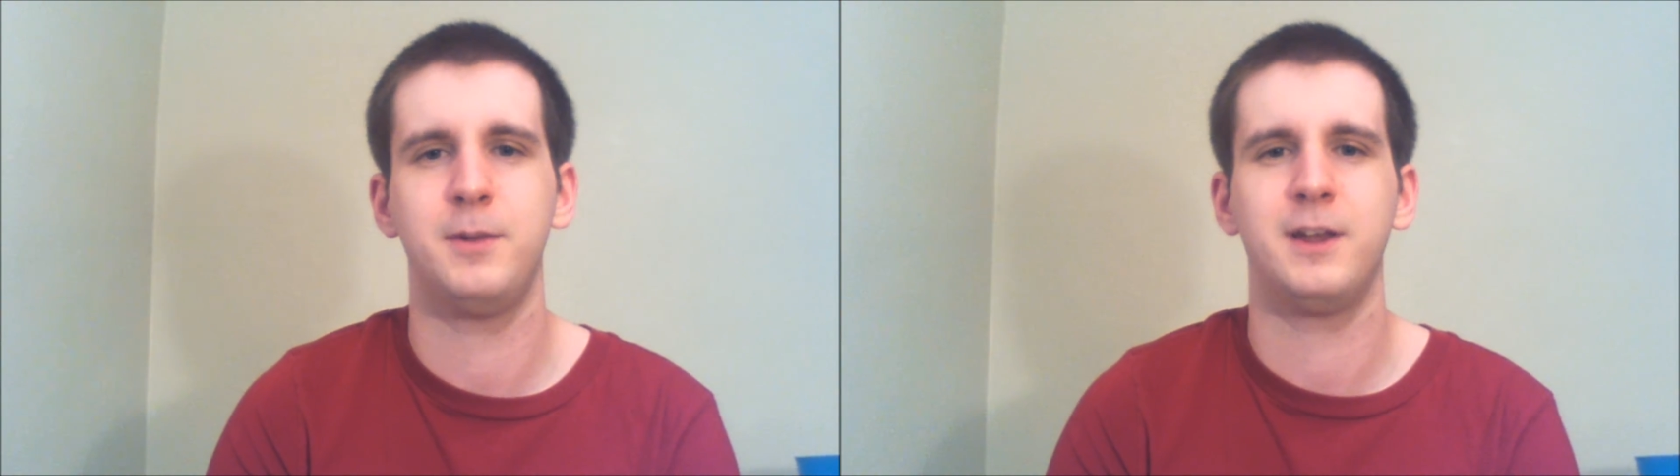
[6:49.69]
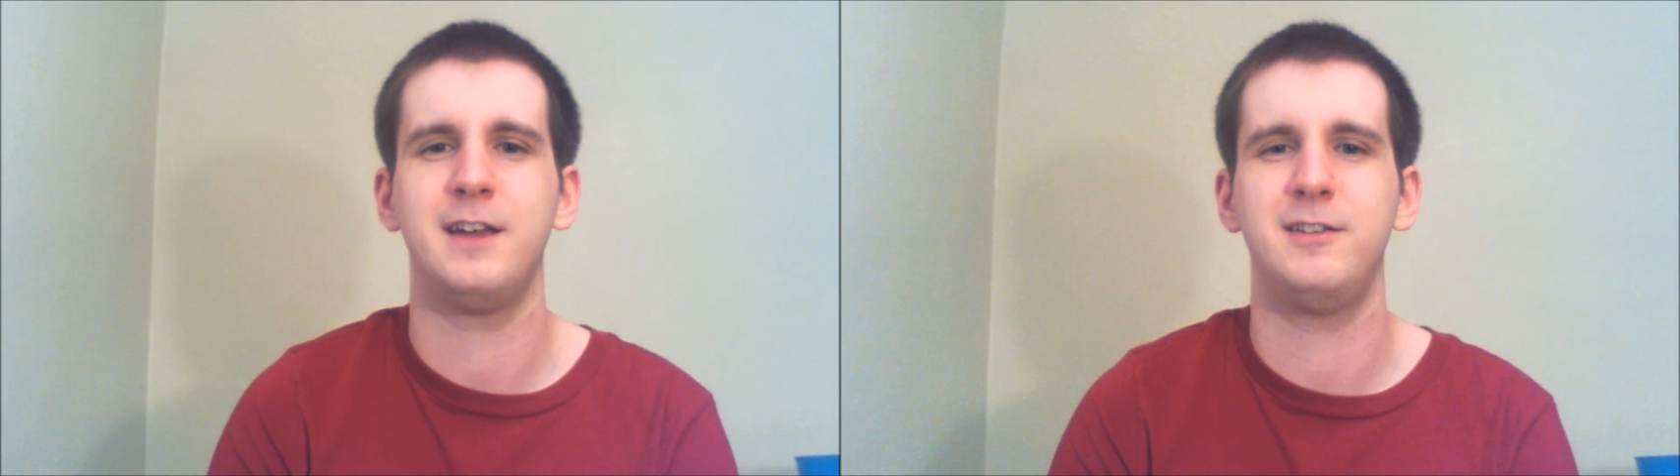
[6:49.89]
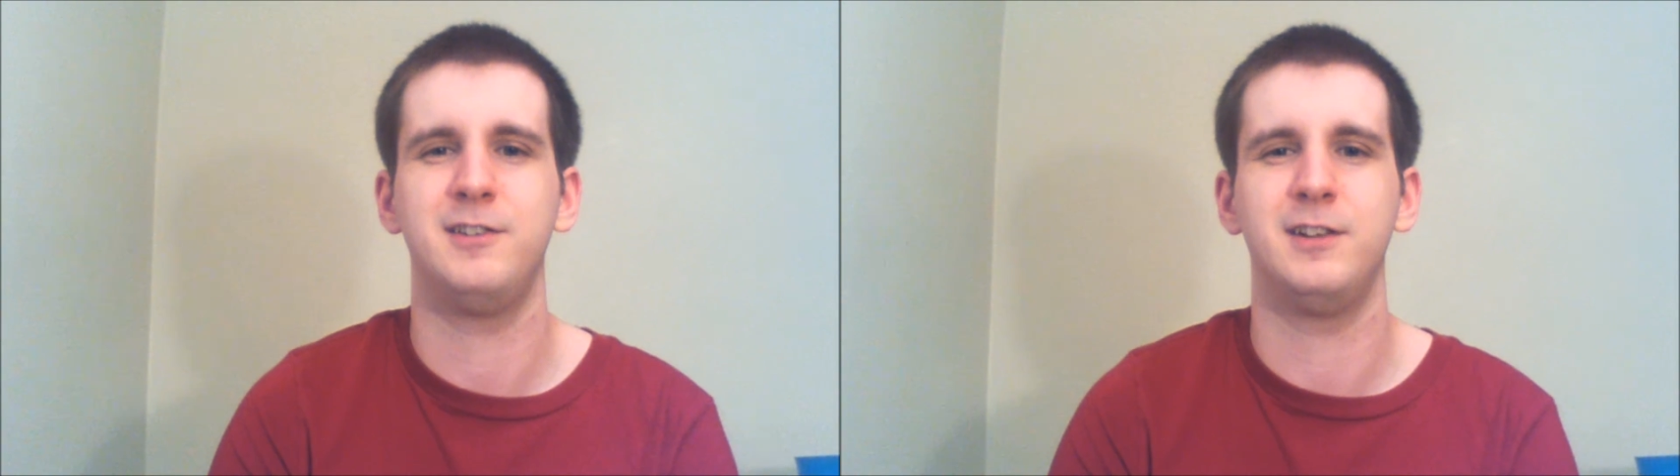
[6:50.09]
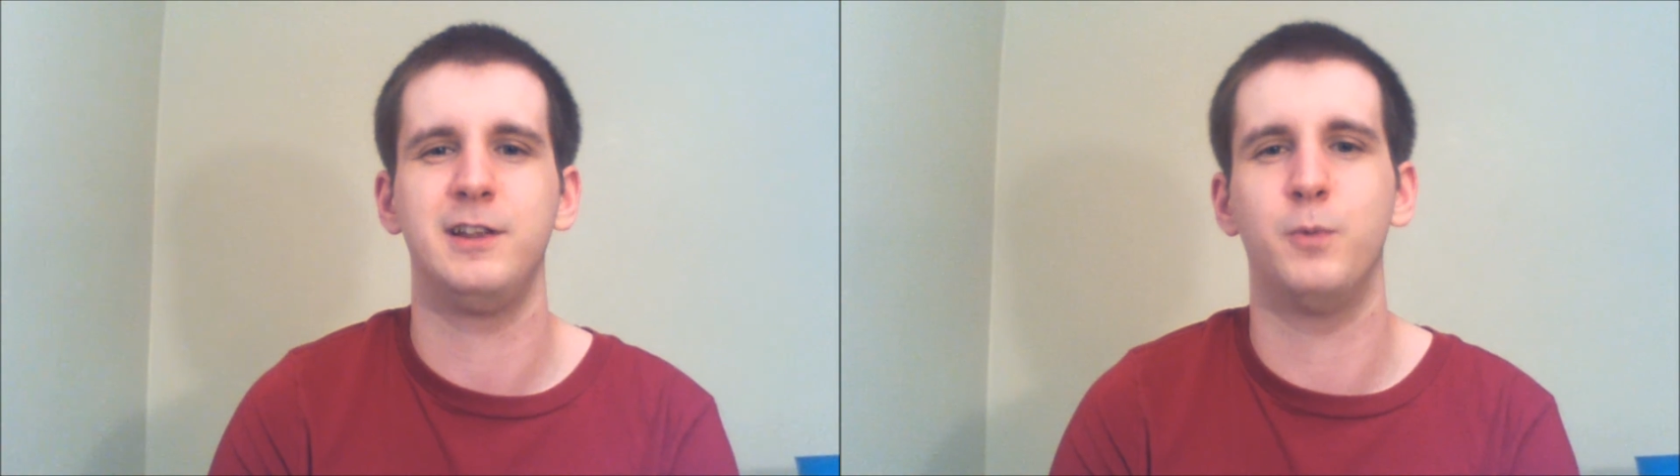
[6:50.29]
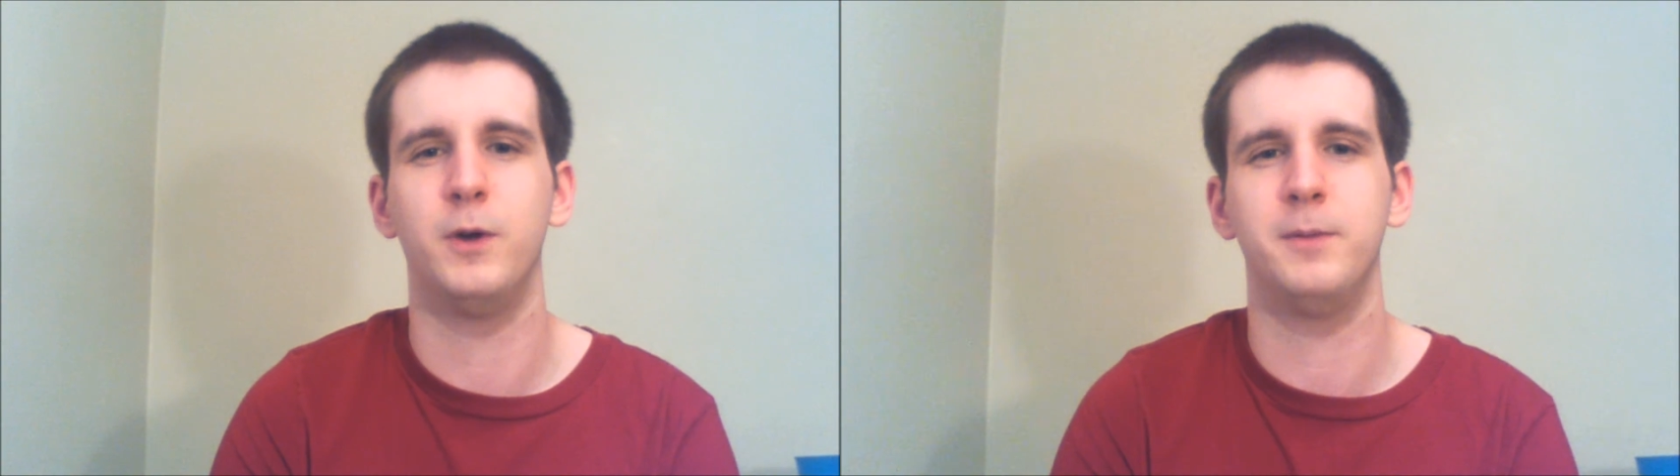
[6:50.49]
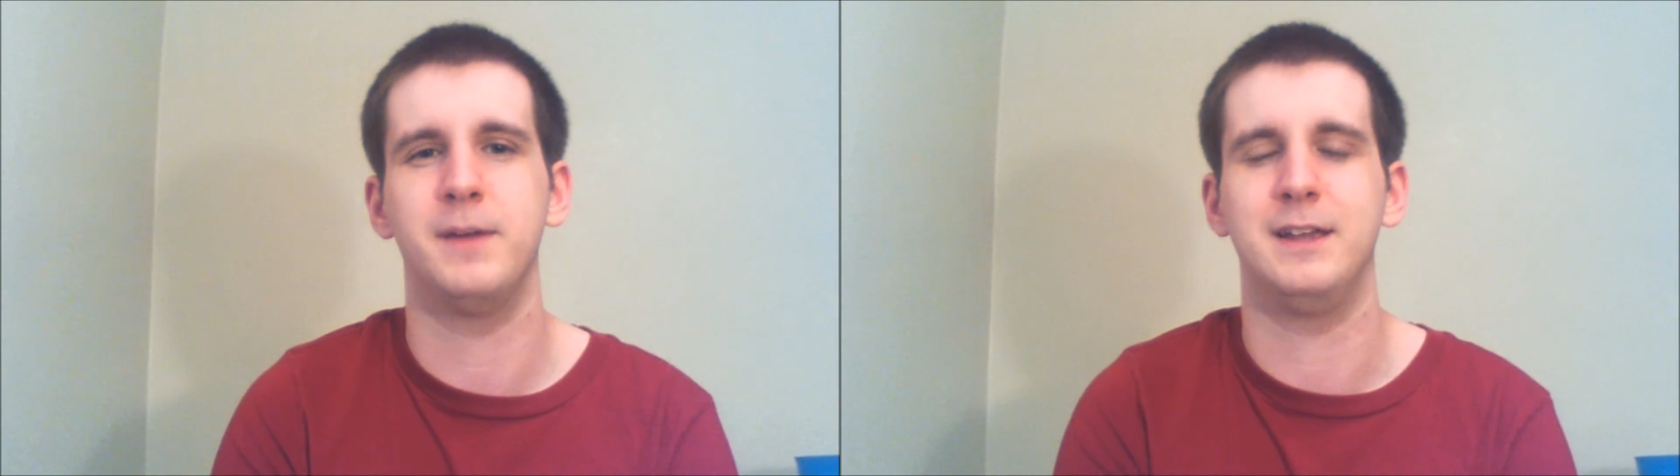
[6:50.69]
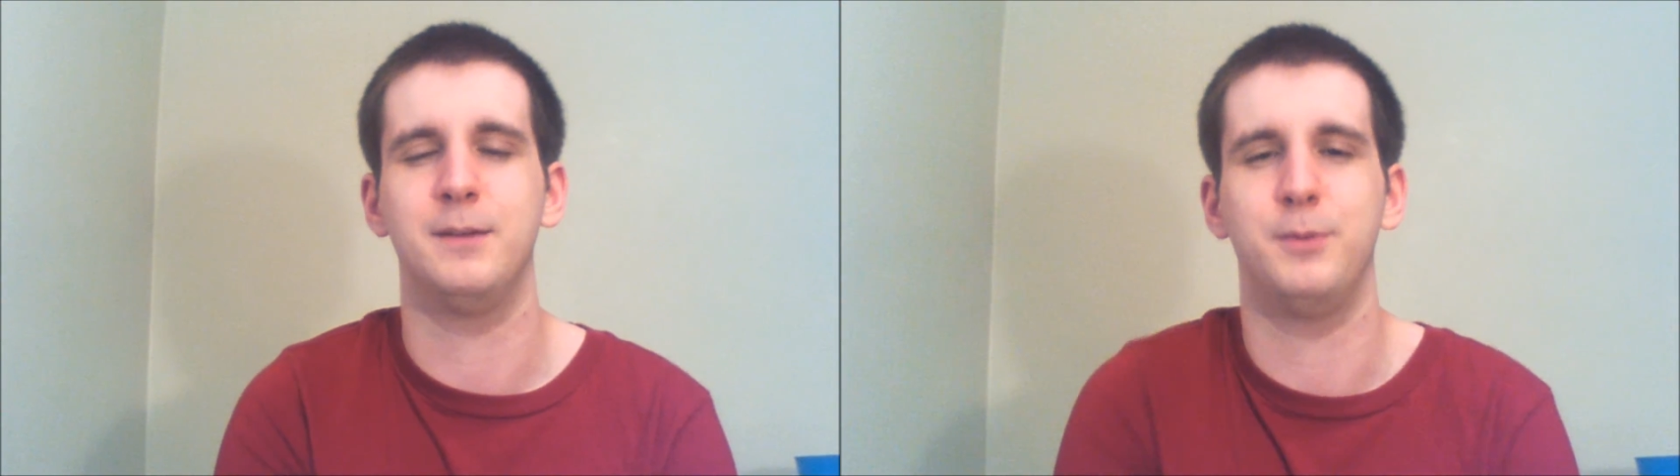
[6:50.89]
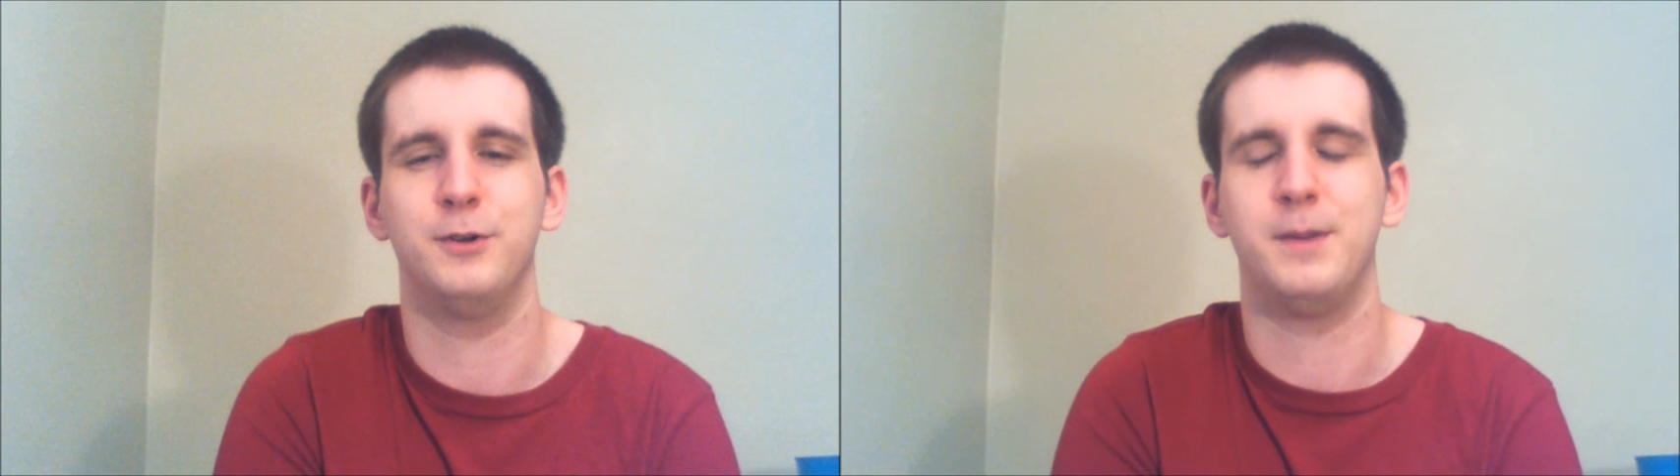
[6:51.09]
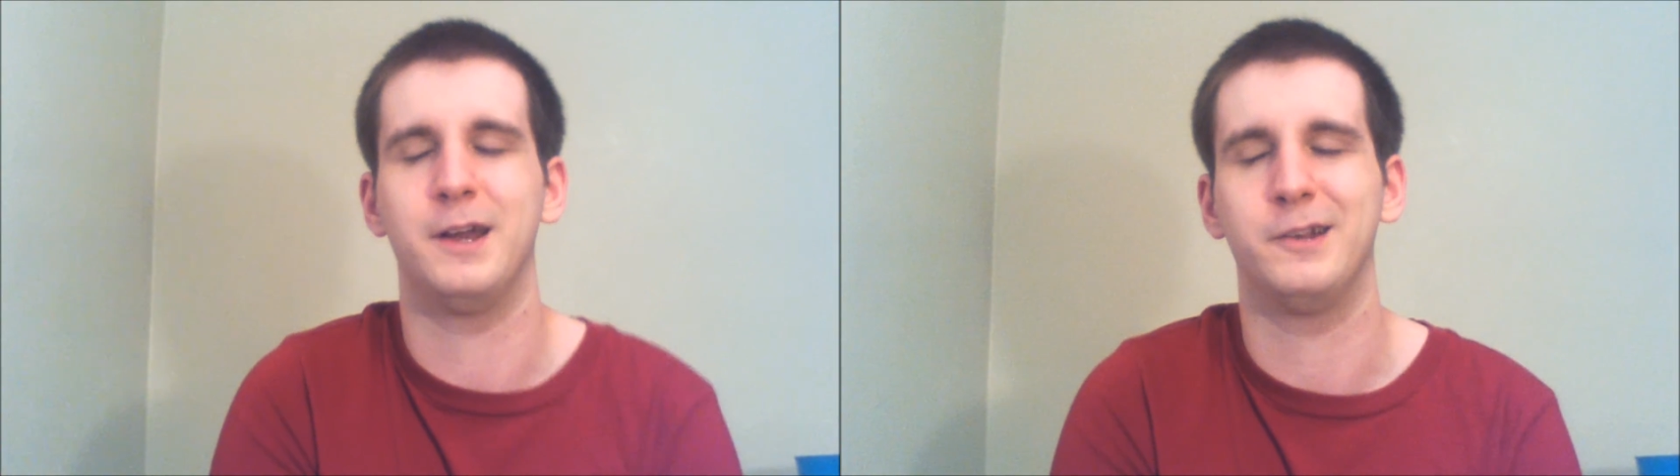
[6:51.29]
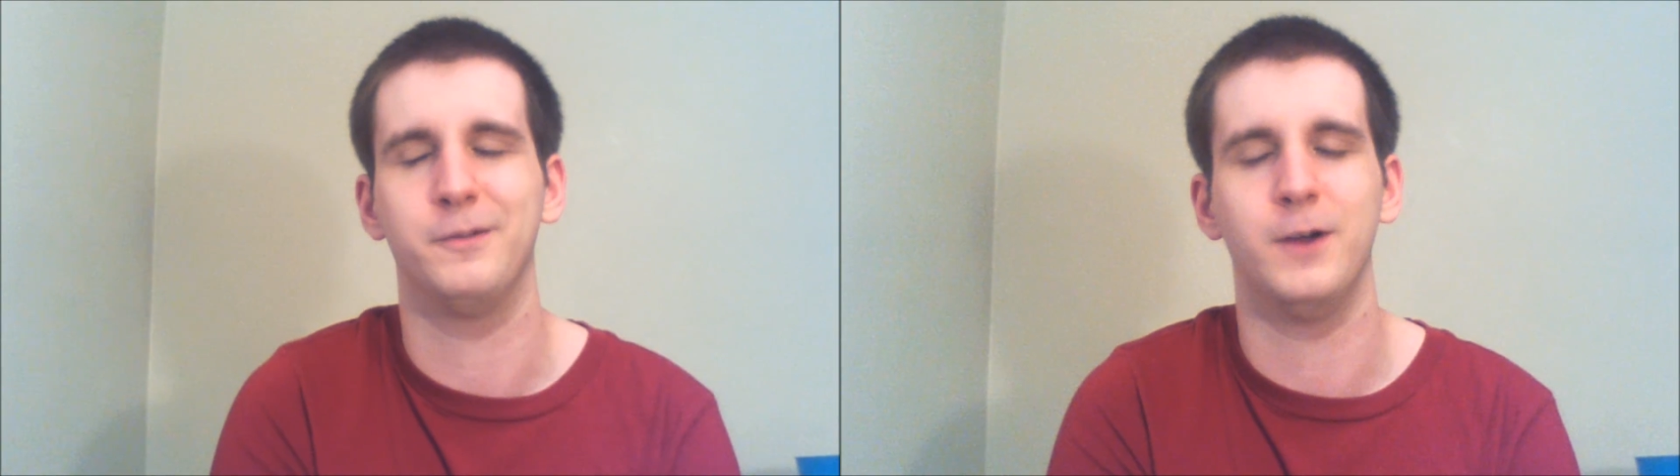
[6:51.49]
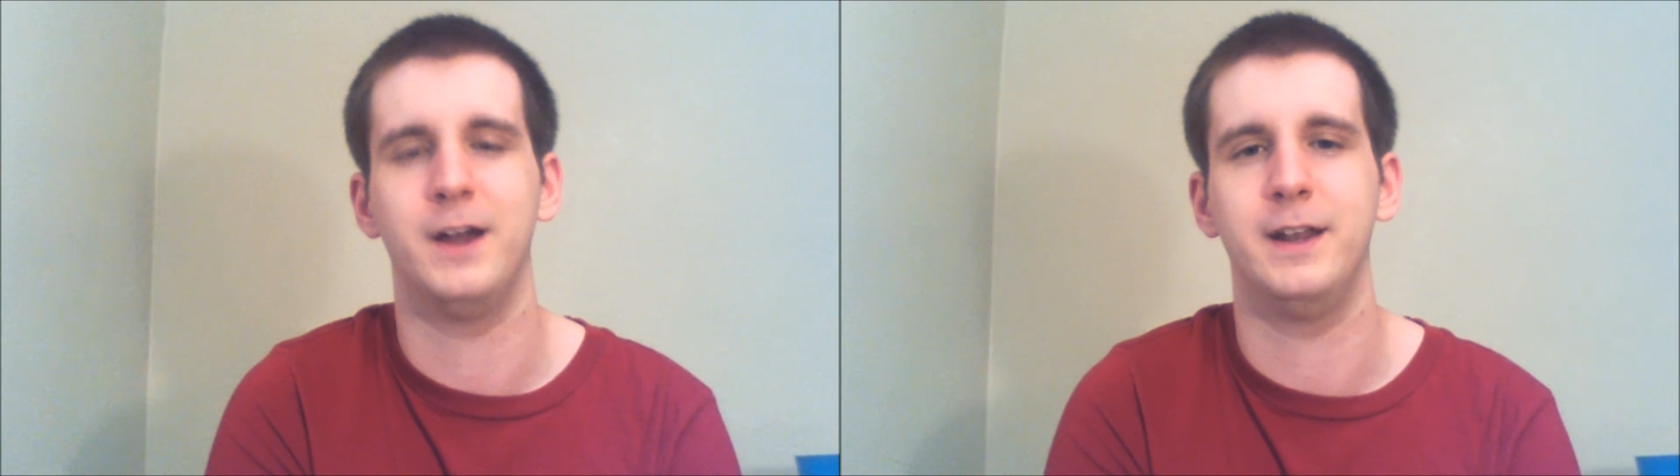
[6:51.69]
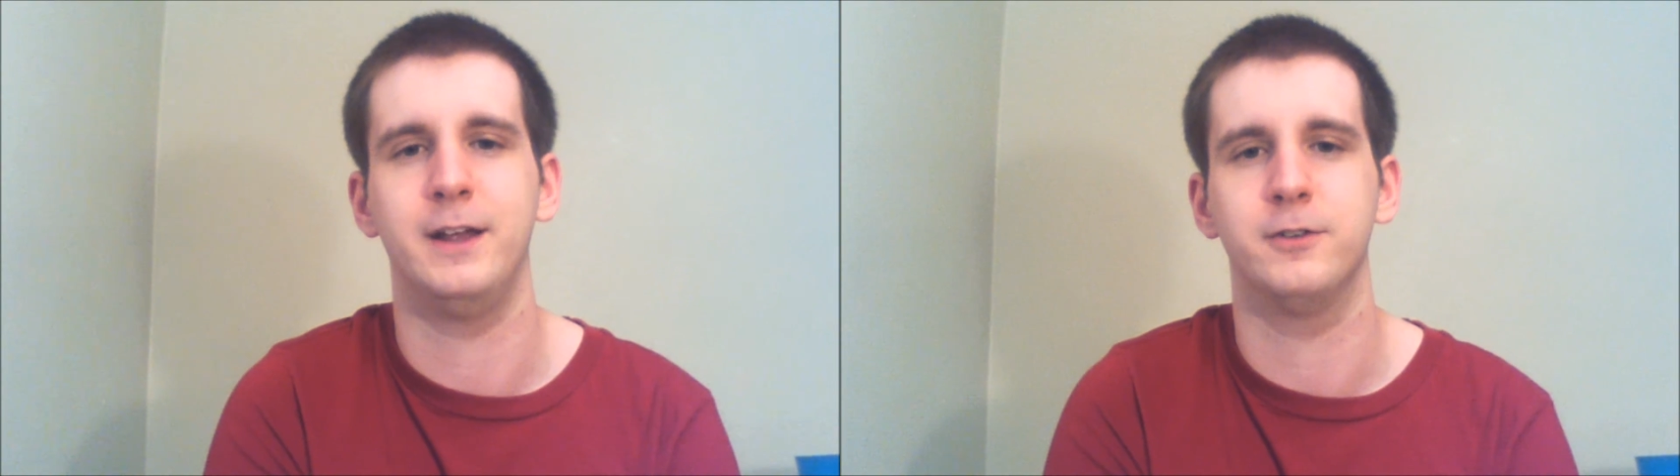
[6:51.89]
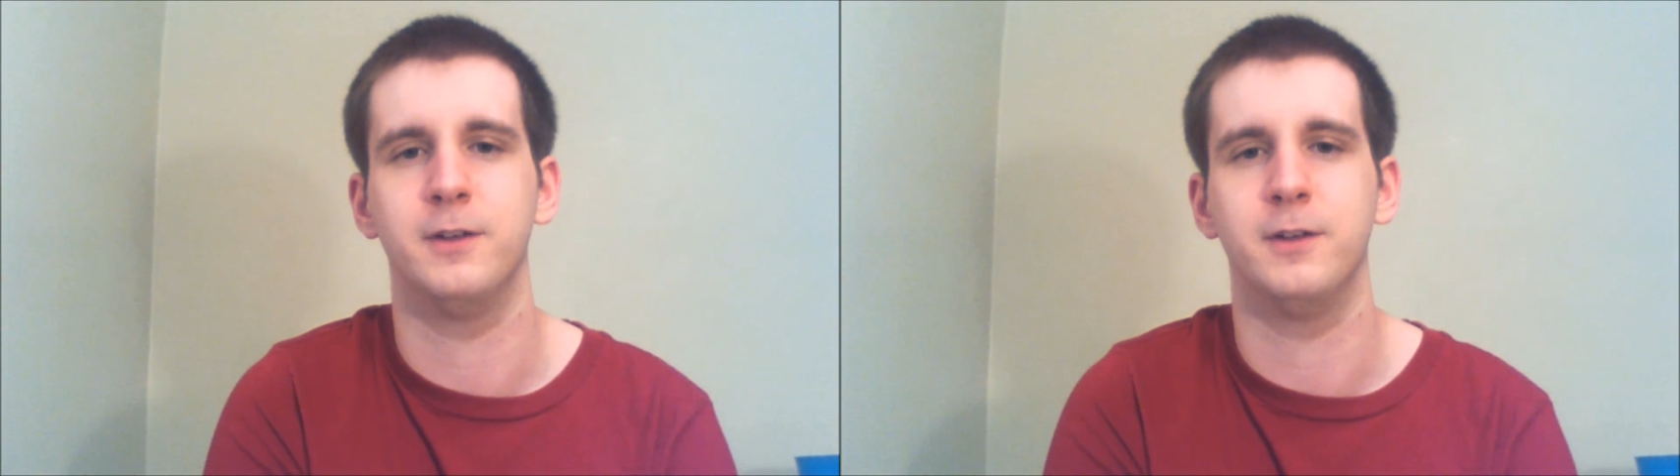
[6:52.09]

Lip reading: but occasionally one might get pushed back to Friday